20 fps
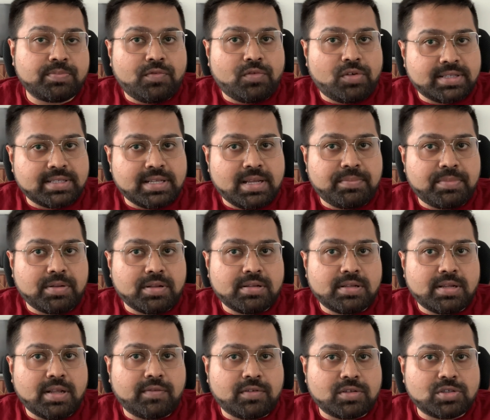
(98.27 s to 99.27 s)
For
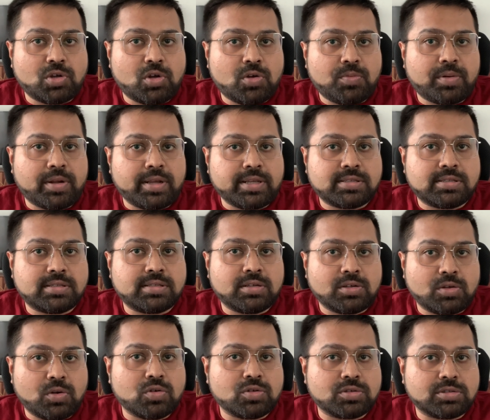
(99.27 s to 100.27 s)
example, if the stock price
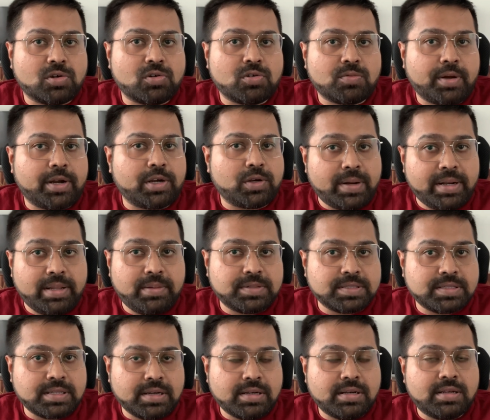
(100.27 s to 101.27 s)
goes down by
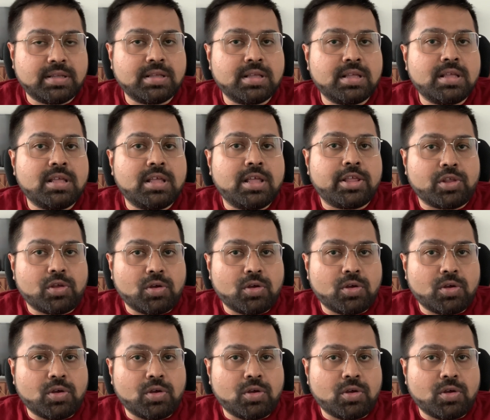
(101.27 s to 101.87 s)
20%,